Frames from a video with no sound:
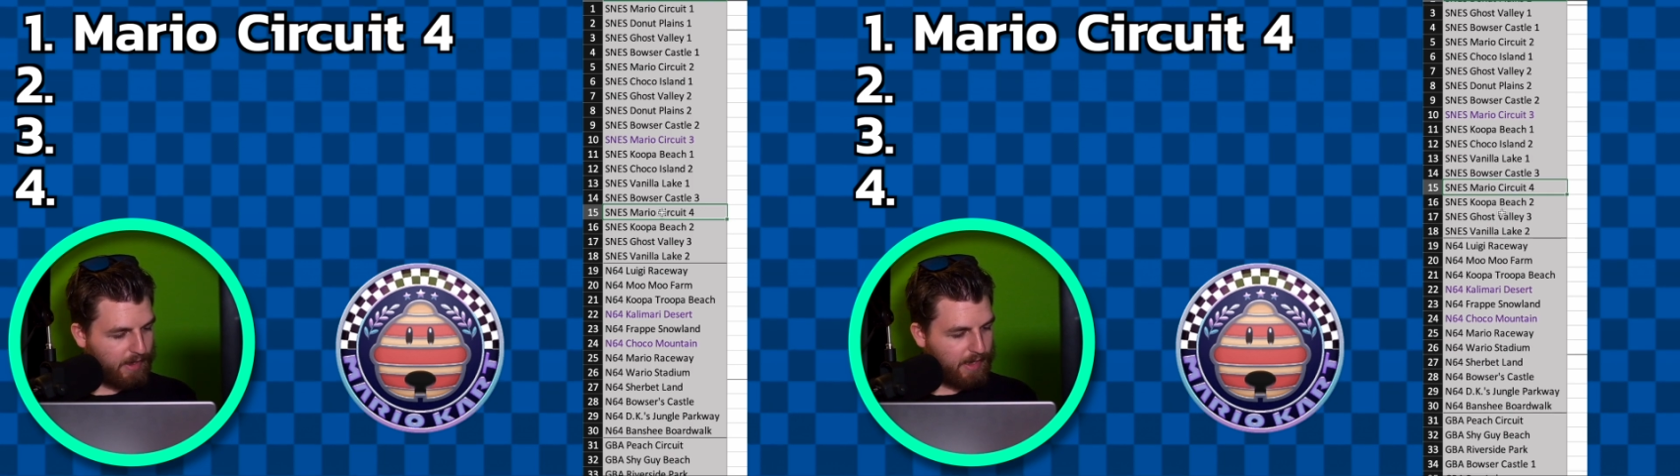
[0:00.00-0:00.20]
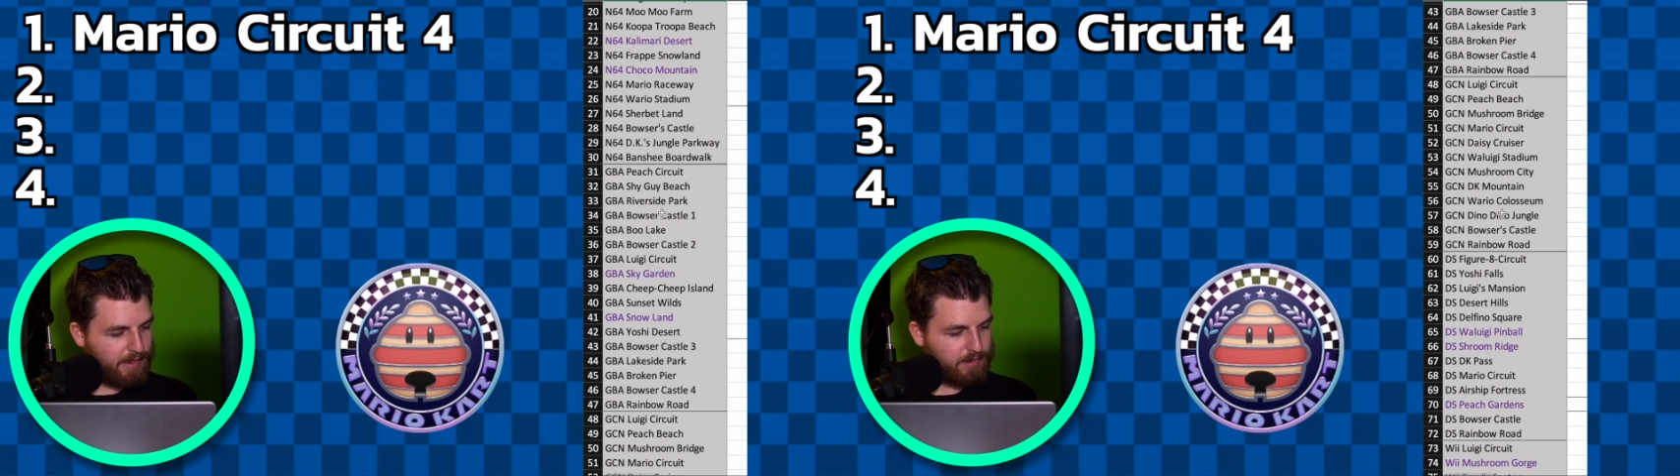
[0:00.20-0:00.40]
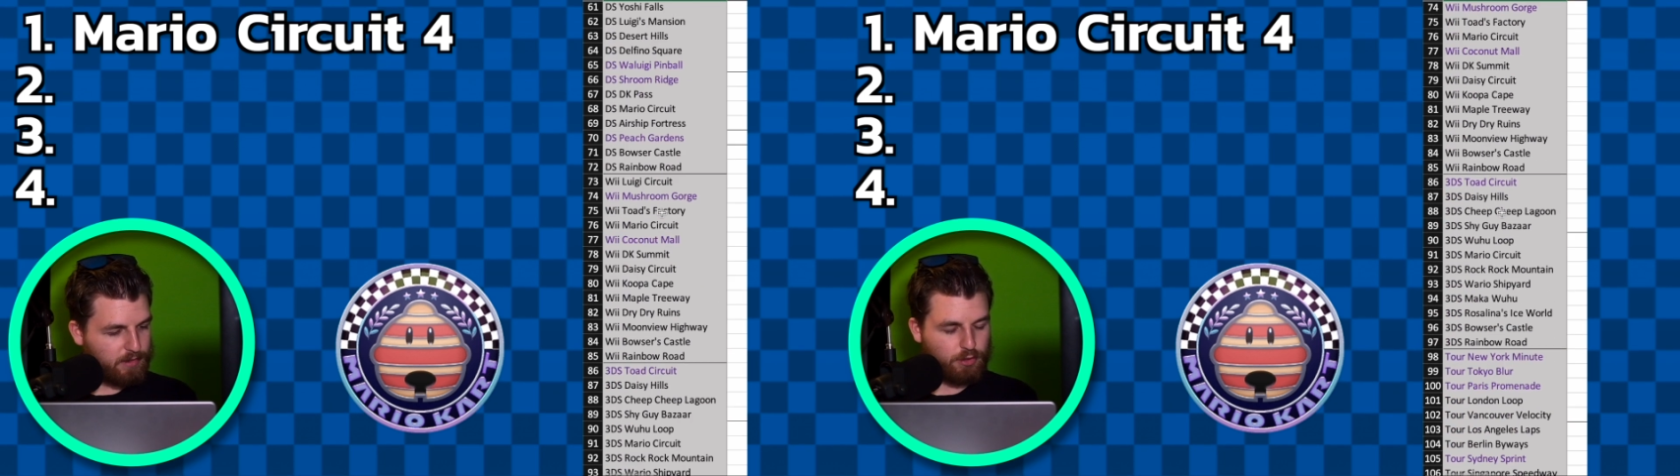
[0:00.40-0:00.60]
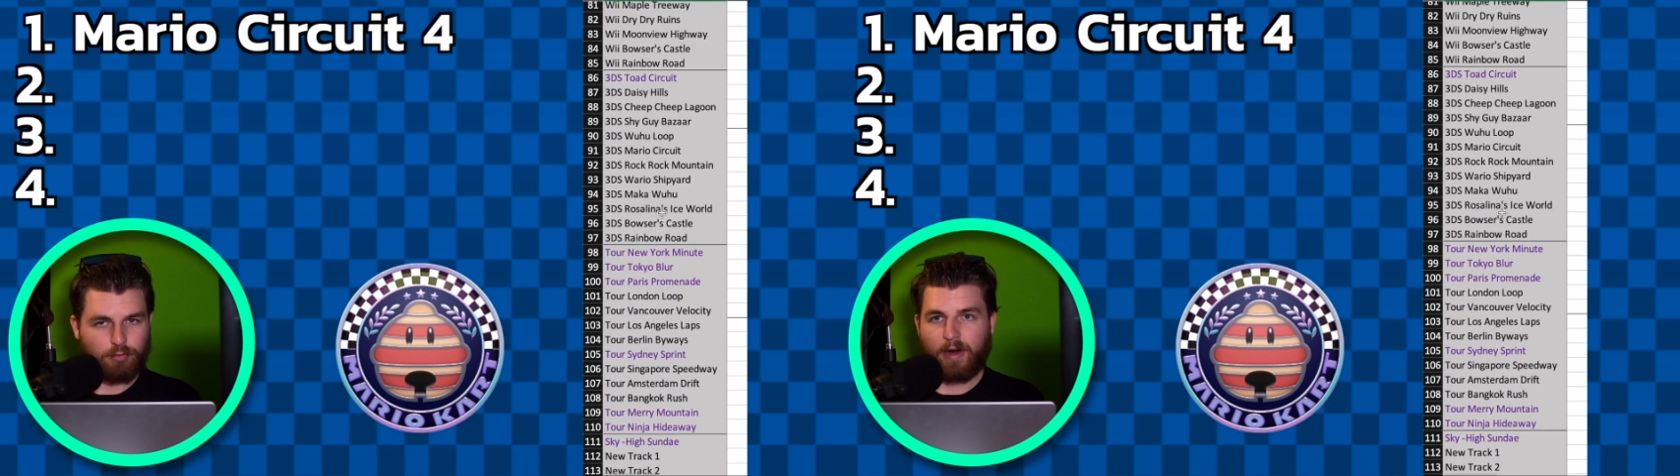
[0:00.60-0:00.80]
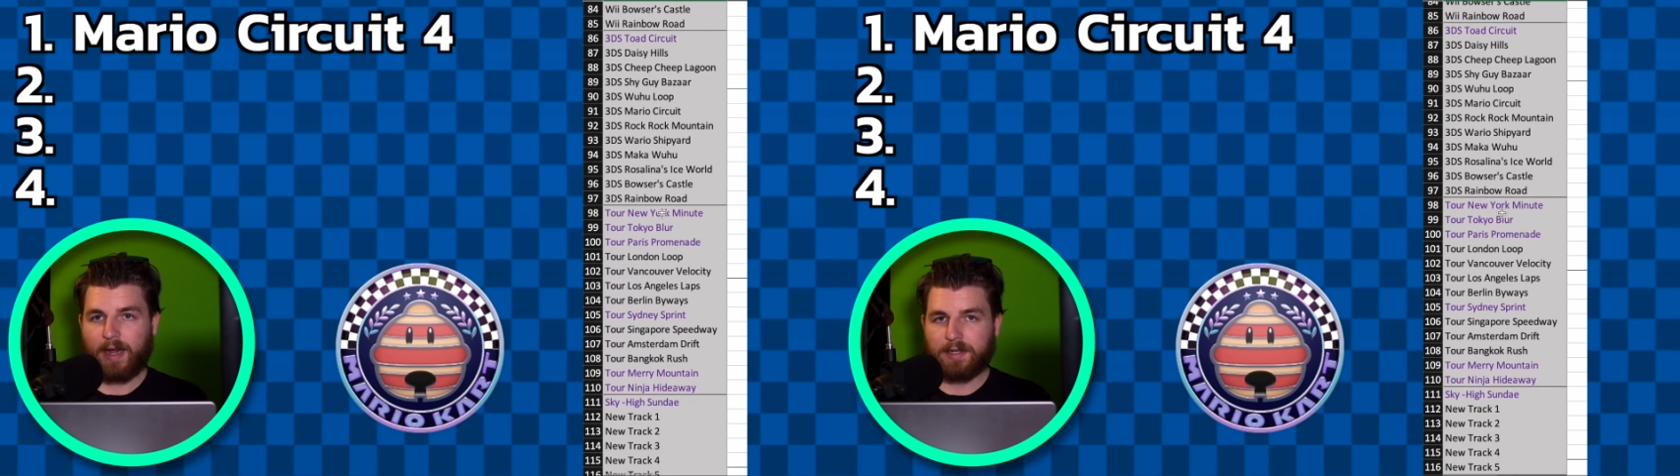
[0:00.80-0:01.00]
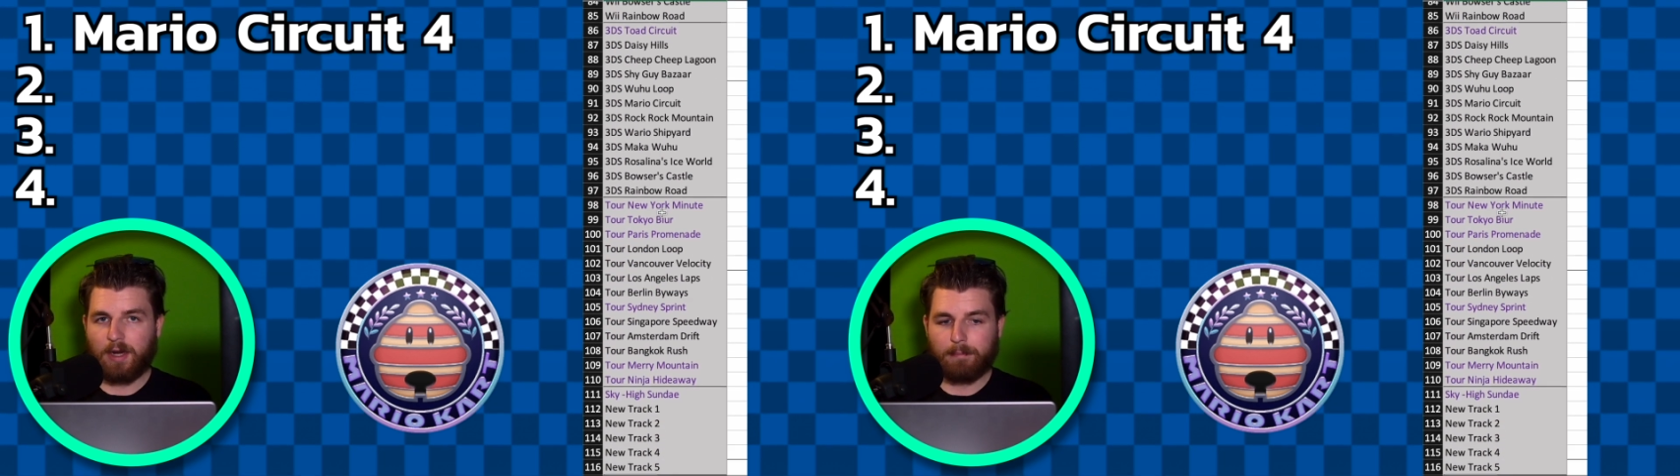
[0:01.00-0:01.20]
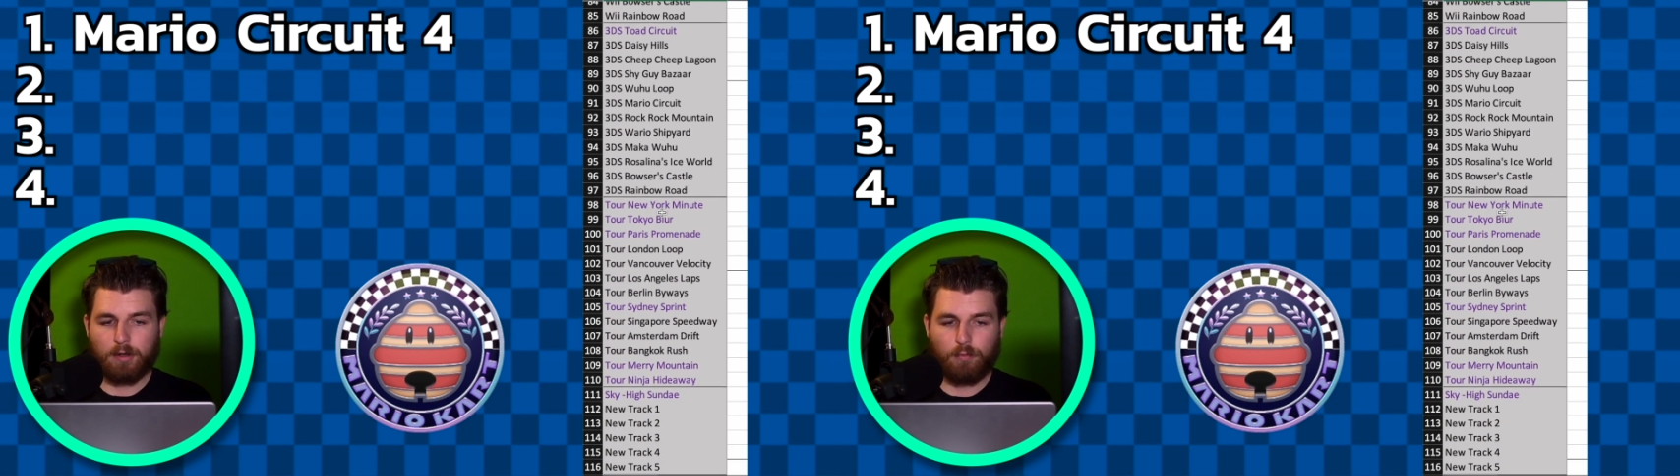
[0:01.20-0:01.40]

is track number